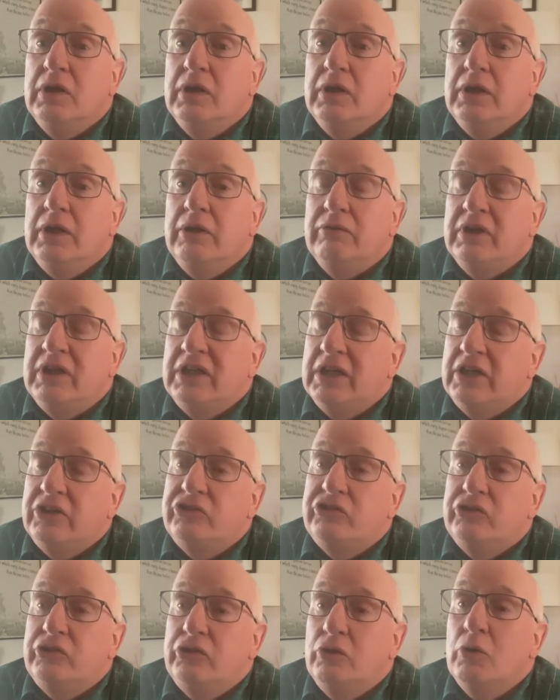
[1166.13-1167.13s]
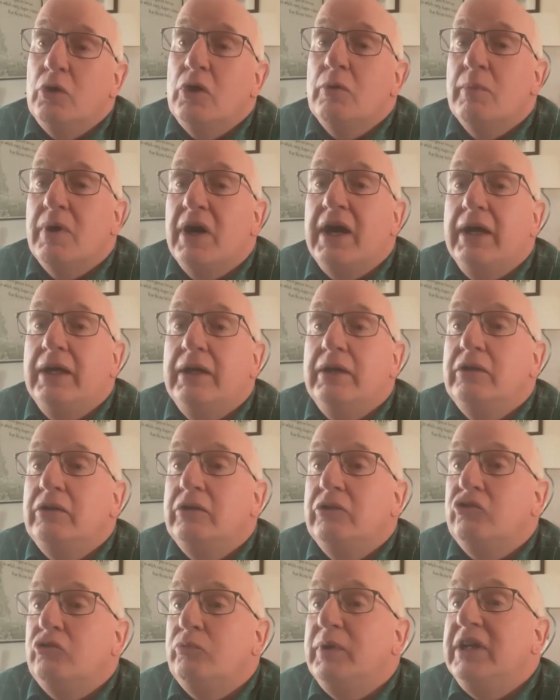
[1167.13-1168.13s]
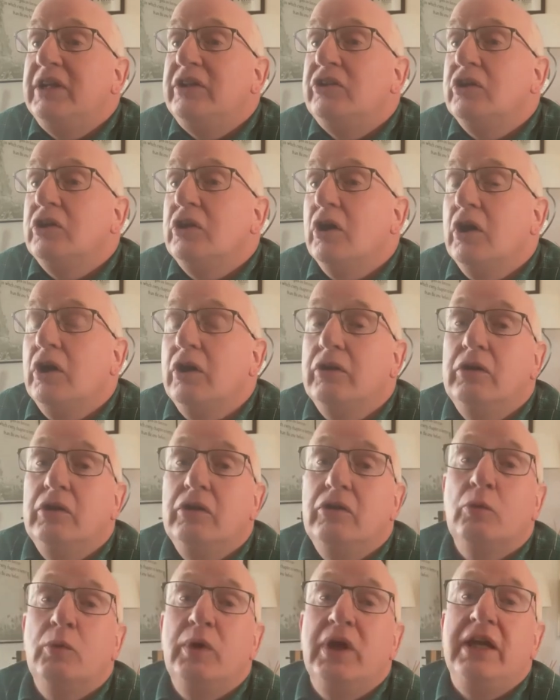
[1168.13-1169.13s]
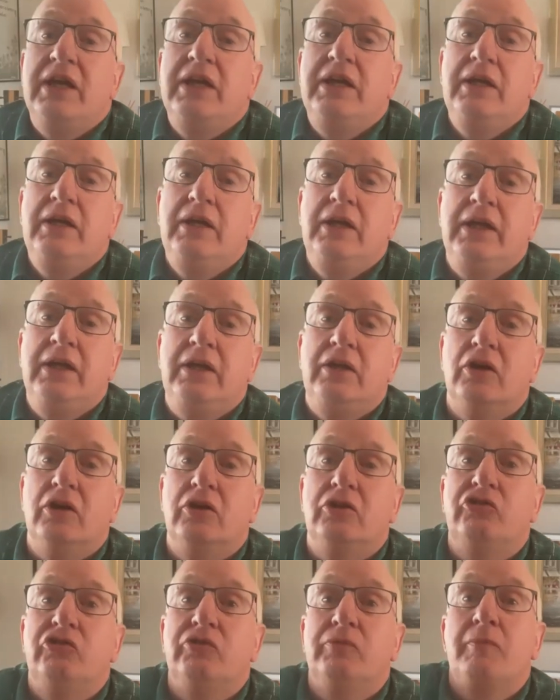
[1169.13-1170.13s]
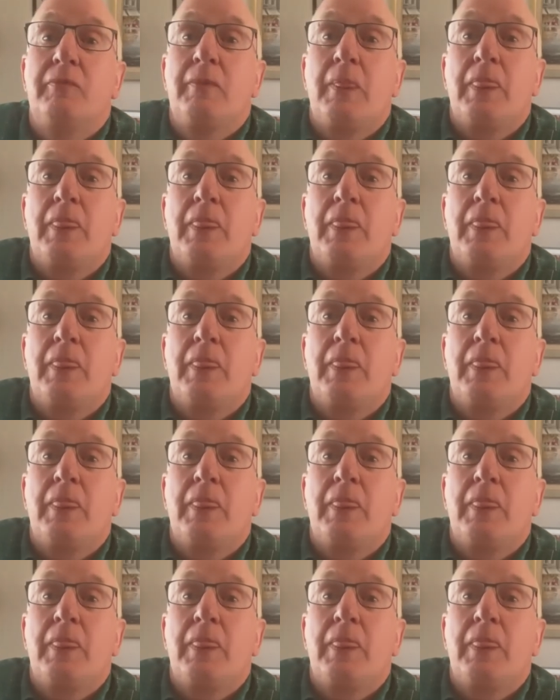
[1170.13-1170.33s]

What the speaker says: He raised, who am I to speak to God the way he does?